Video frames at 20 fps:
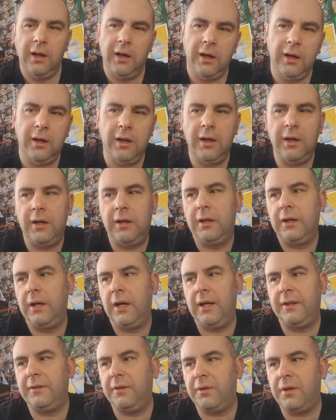
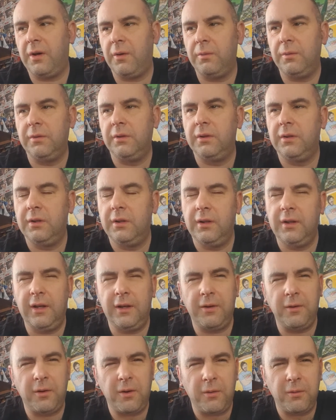I don't know,
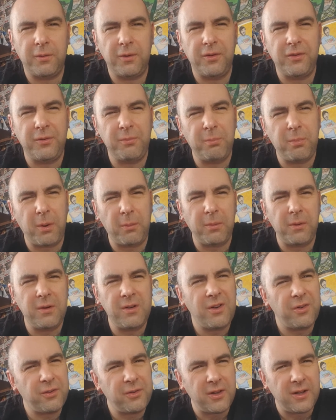probably
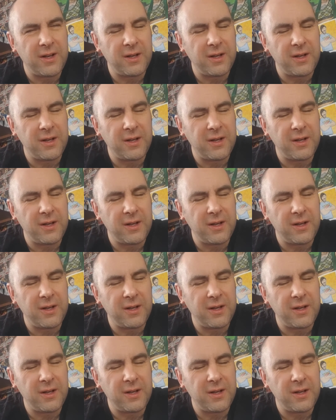because they